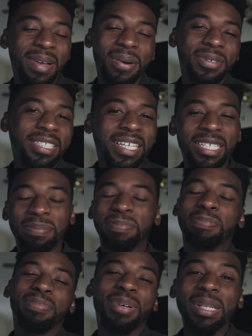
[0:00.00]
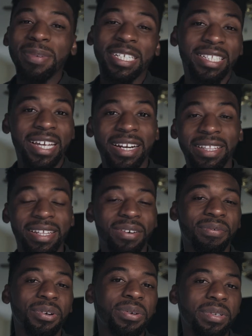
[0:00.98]
I would say it's pretty much lighter than
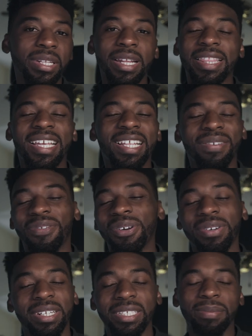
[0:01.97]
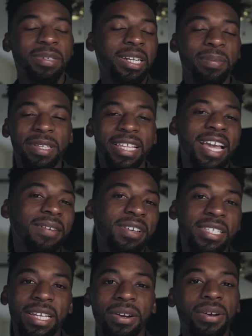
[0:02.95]
a Ronin. I think the Ronin is going to be the
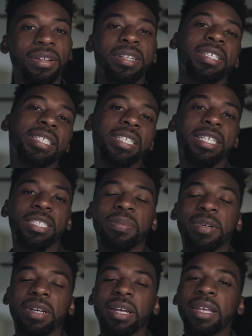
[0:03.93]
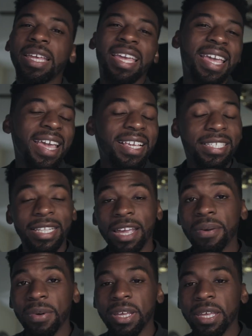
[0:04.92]
heaviest out of all of these things, but it's
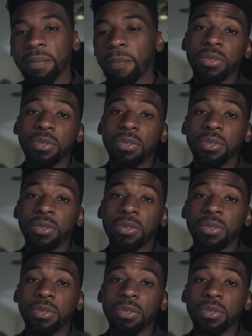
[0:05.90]
lightweight.